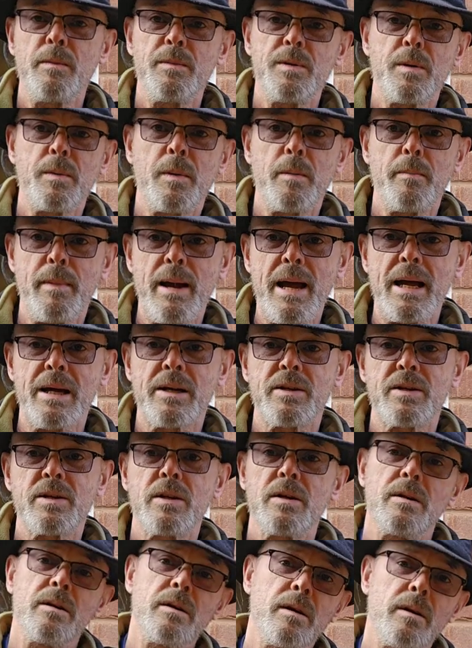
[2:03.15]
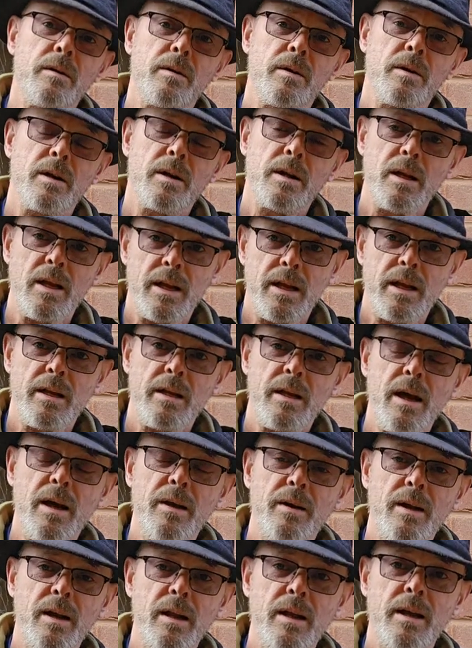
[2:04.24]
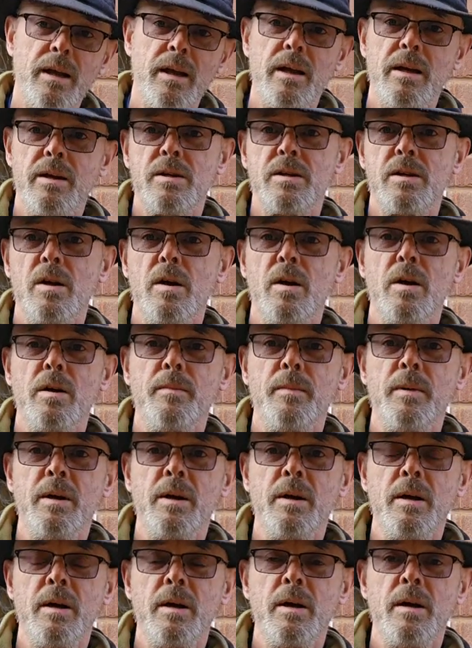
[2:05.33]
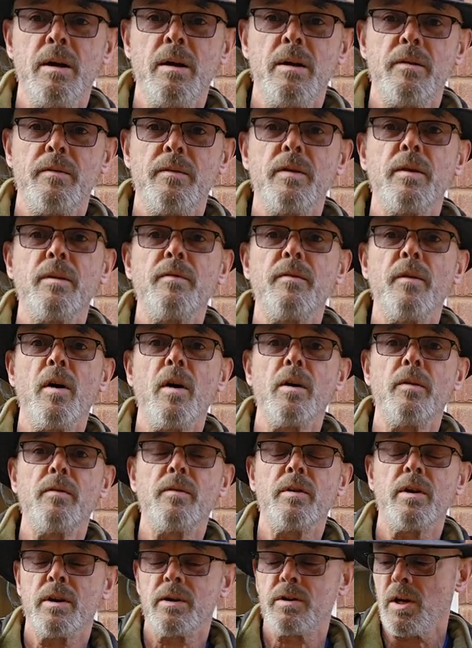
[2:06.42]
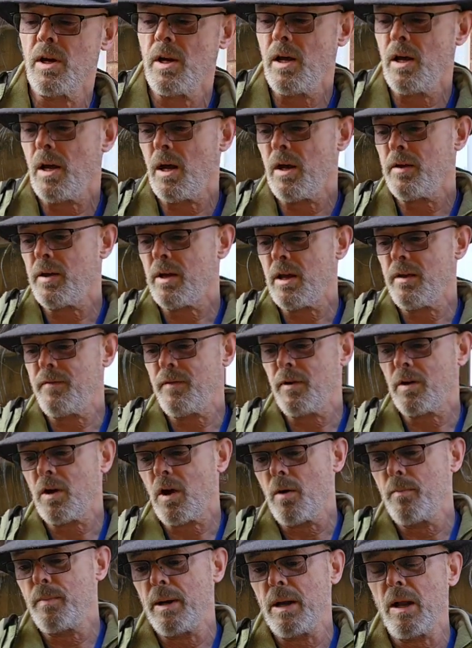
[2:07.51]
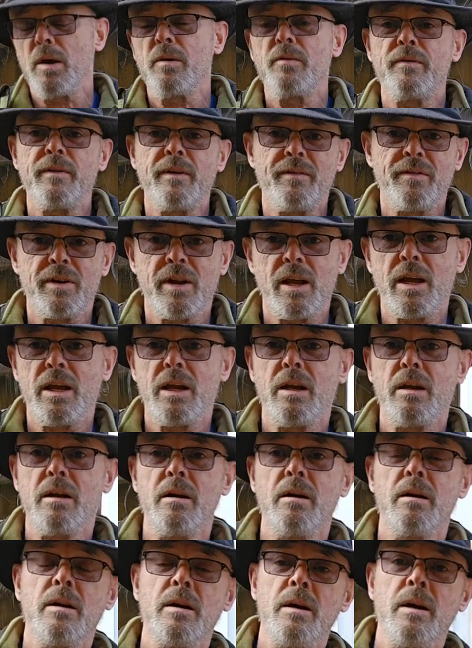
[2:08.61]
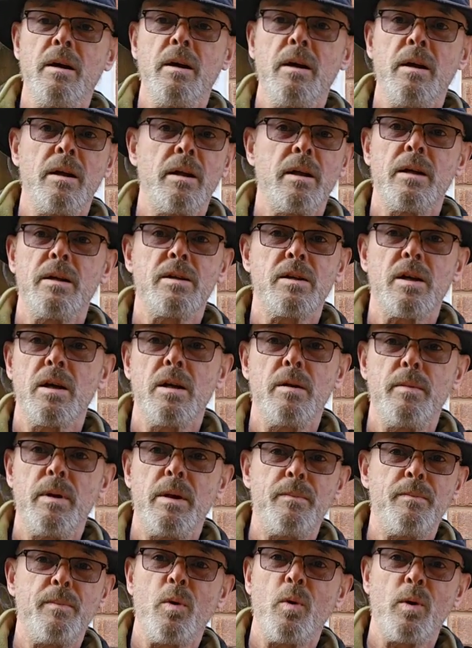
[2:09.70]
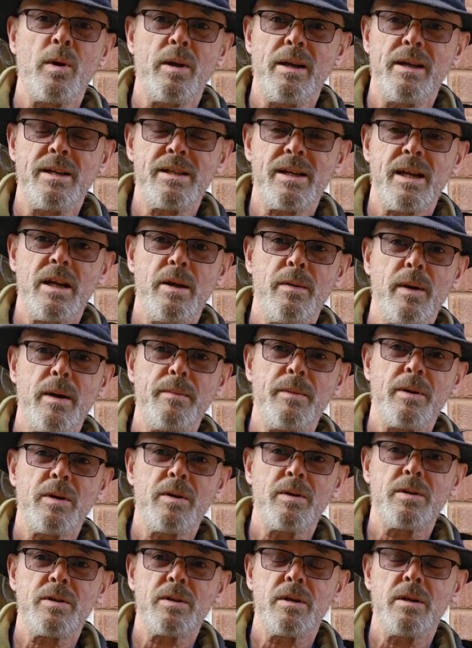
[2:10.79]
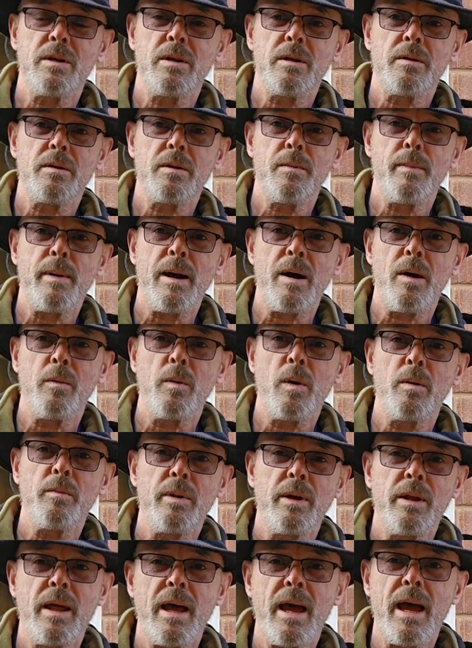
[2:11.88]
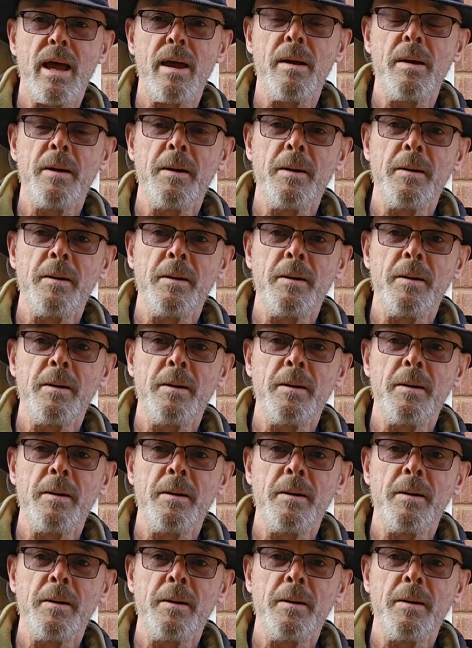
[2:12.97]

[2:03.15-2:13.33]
moment I'm on max. I'm going to click it down a click each time for the 5 things. I think if I go below 15, it's going to be pointless anyway because the power won't be there.